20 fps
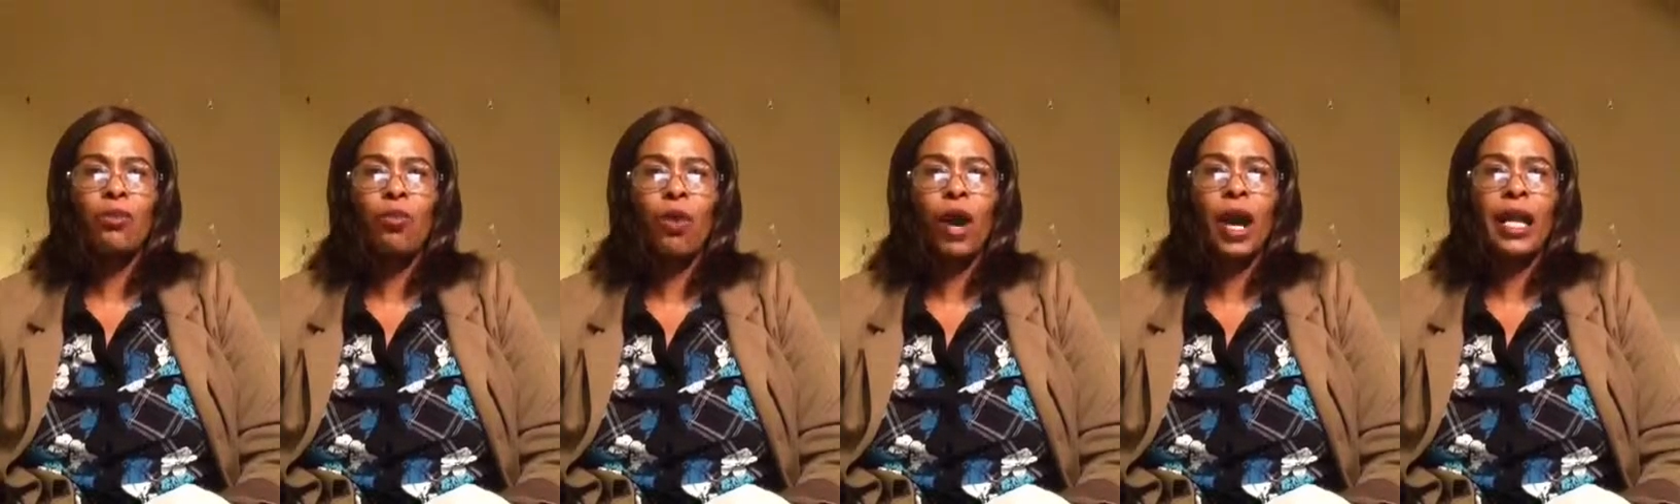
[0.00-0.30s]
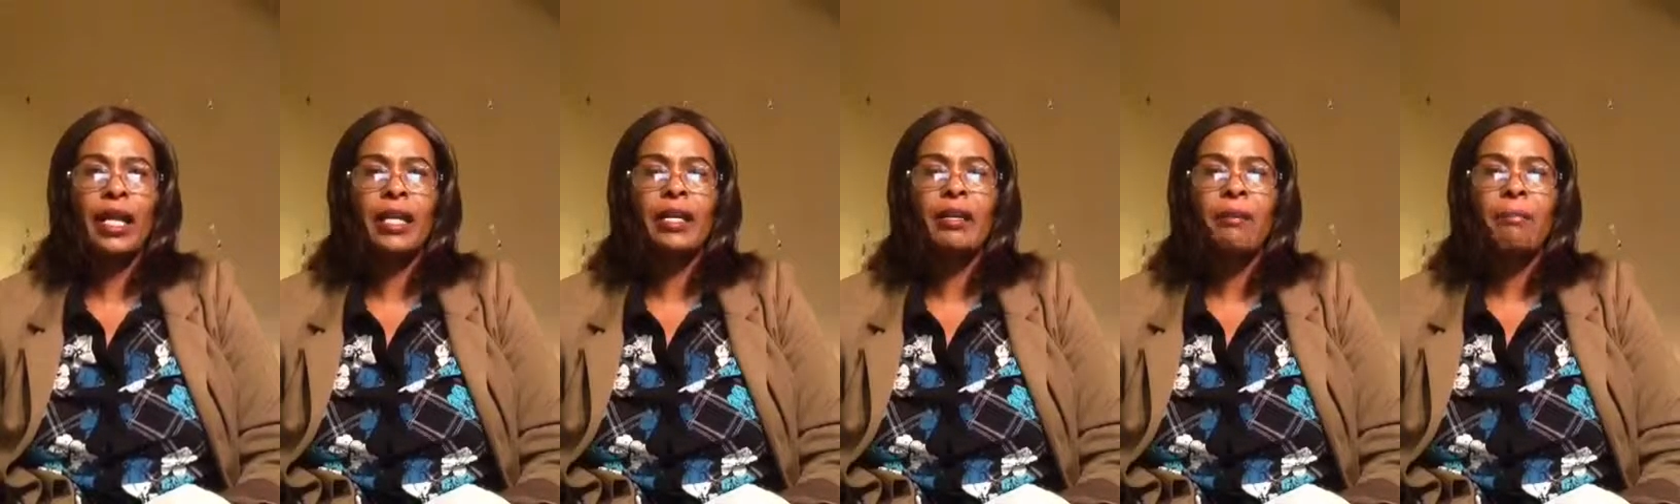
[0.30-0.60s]

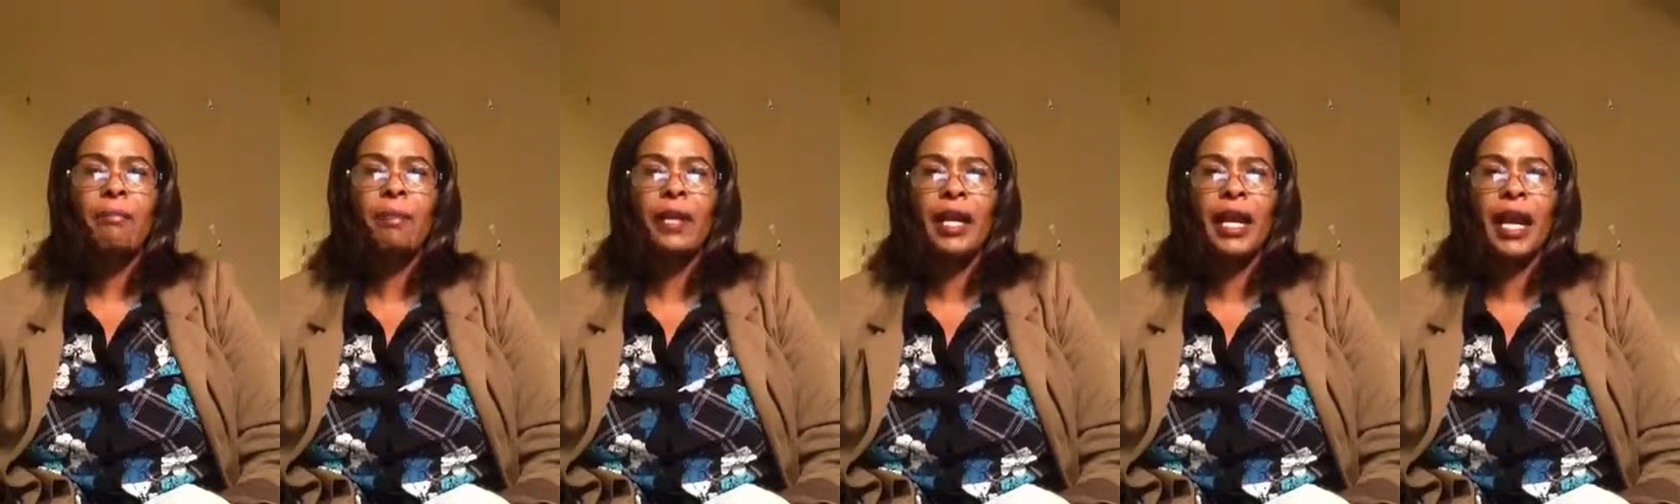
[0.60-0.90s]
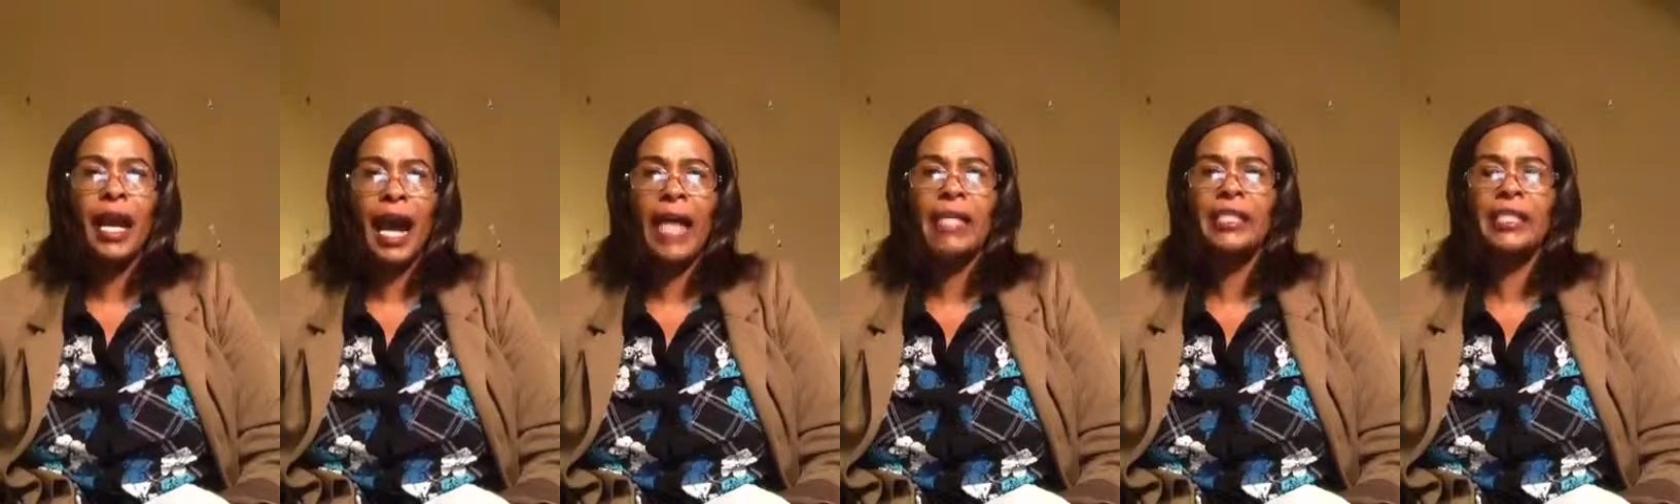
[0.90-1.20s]
world be
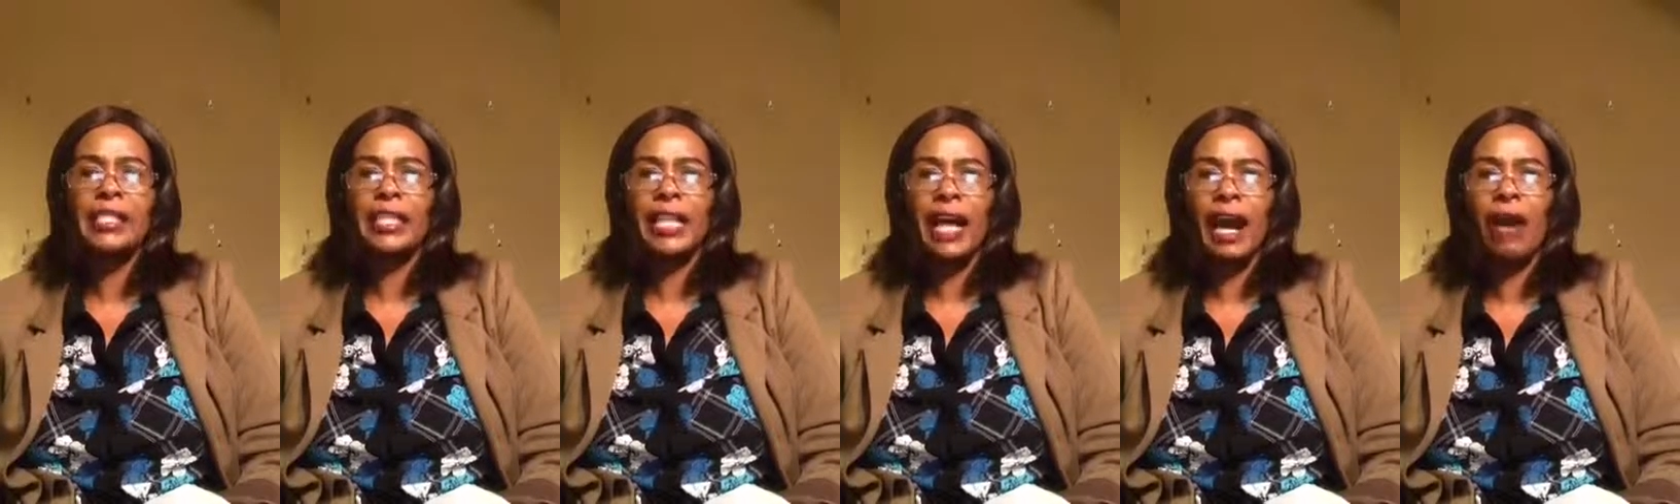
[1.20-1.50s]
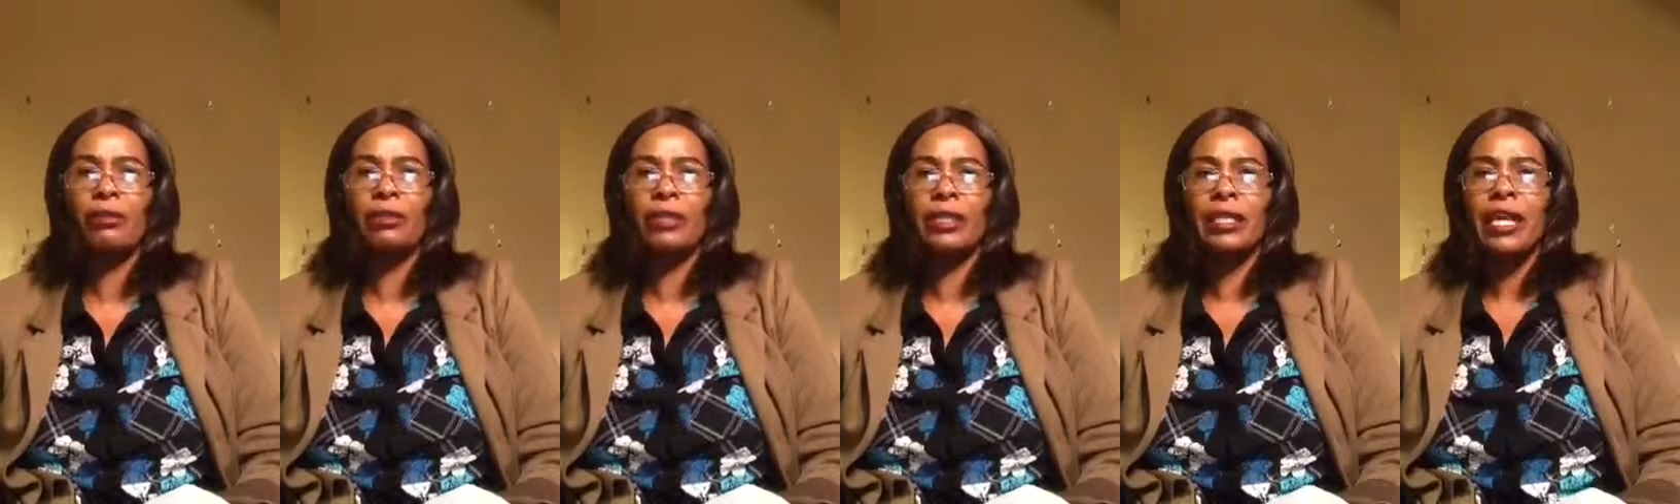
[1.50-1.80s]
cast
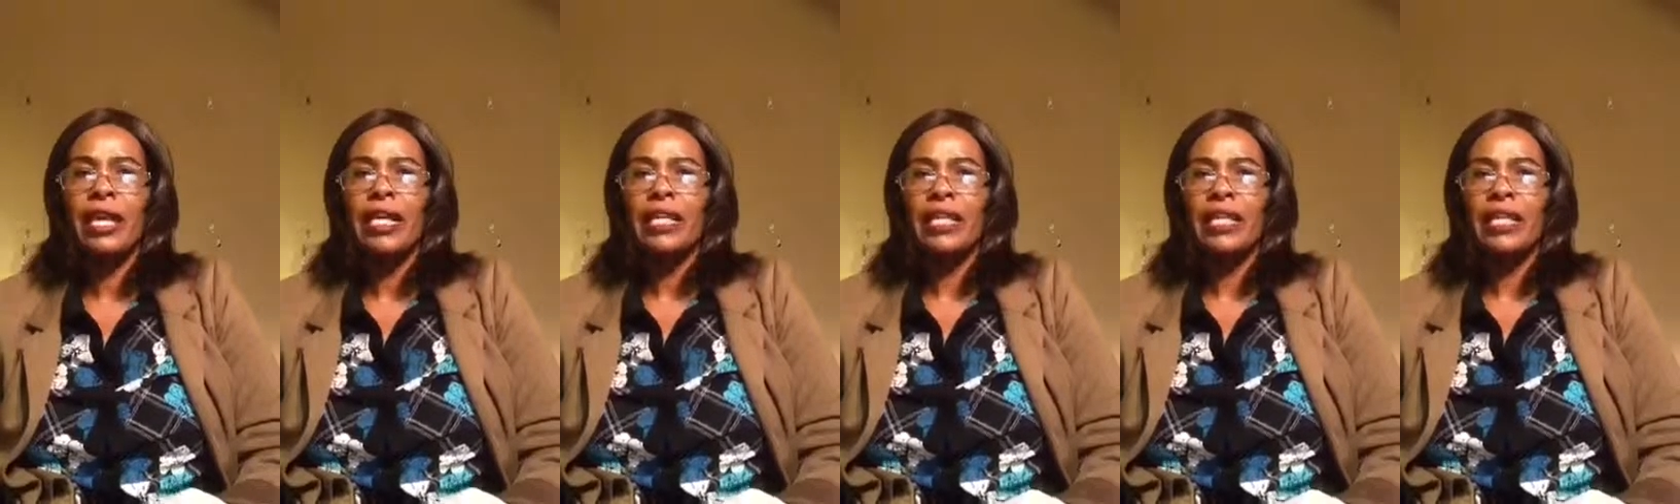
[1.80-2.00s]
out.